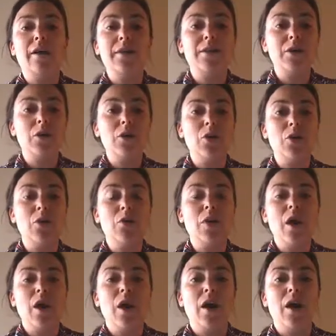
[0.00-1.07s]
to
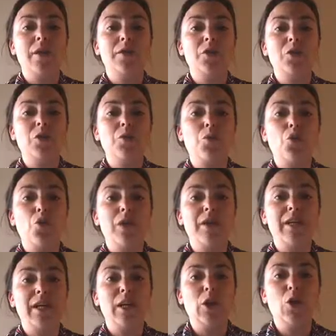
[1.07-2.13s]
support
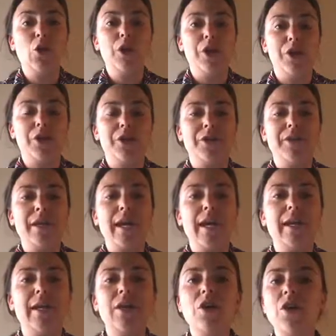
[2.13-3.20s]
their learners.
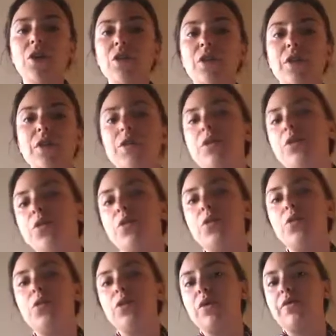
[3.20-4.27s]
And here there are
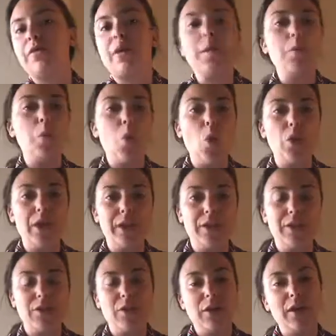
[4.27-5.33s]
2 sort of
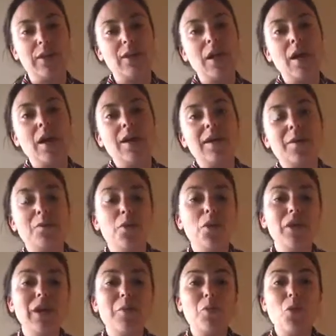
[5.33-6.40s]
components to it.
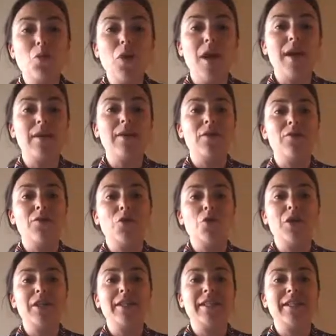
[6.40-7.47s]
Component number 1, of
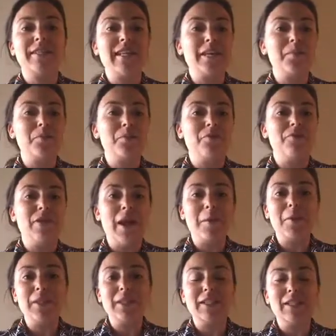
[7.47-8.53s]
course, is that
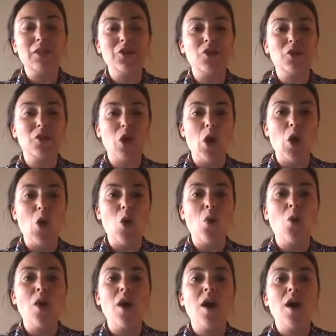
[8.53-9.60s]
families need to
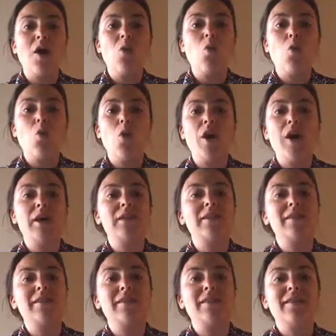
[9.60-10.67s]
know what
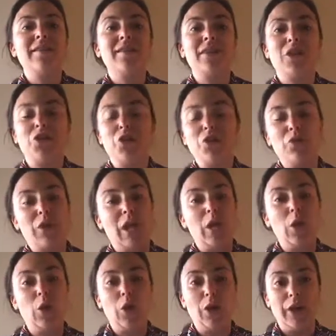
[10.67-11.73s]
their children are
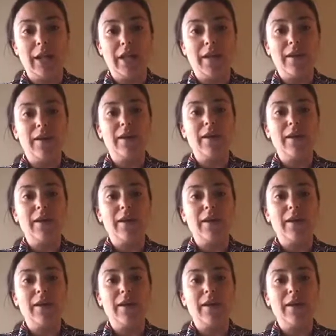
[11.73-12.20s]
learning.